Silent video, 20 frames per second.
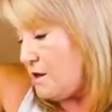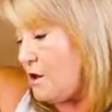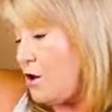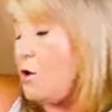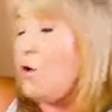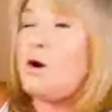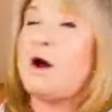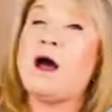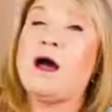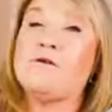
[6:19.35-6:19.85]

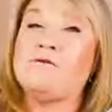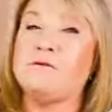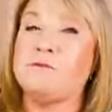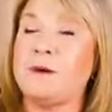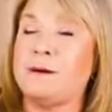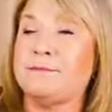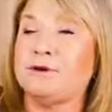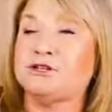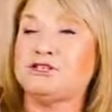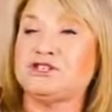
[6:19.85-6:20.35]
Oh, I
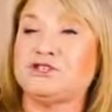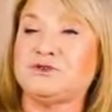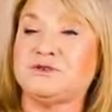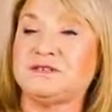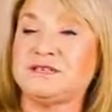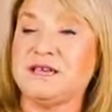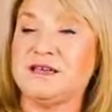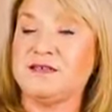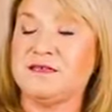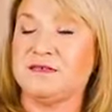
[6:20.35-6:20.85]
remember
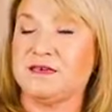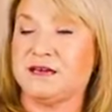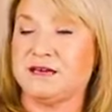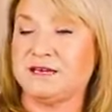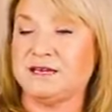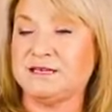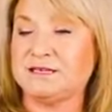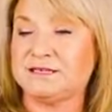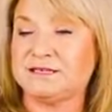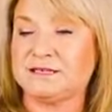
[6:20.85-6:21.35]
choosing
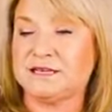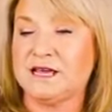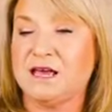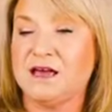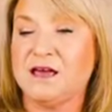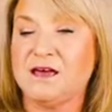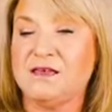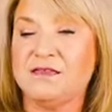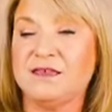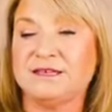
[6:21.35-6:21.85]
this.
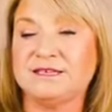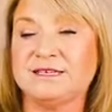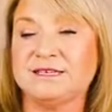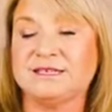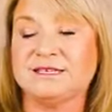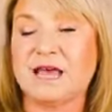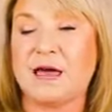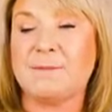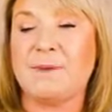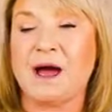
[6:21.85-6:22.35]
This
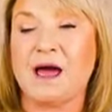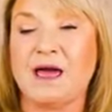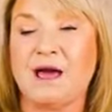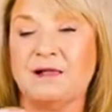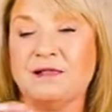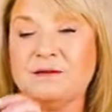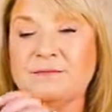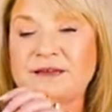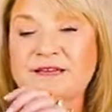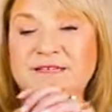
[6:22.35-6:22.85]
is by
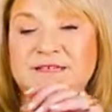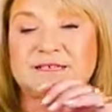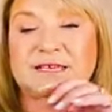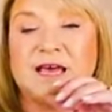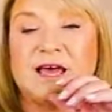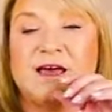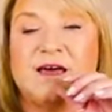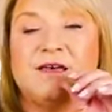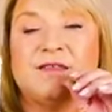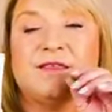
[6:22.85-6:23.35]
Elemis,
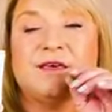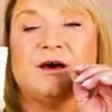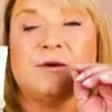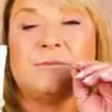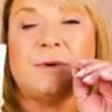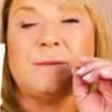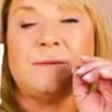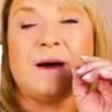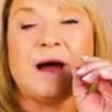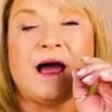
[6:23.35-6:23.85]
the
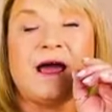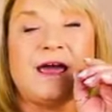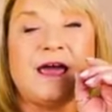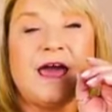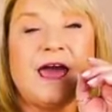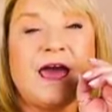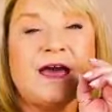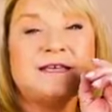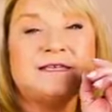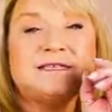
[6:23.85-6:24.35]
Papaya
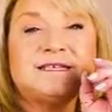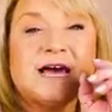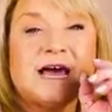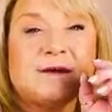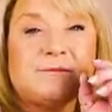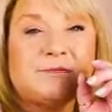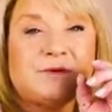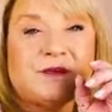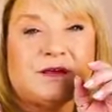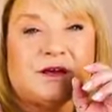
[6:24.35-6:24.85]

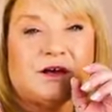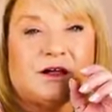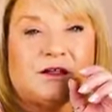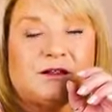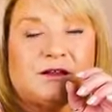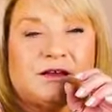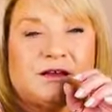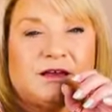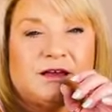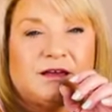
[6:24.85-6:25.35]
Enzyme Peel.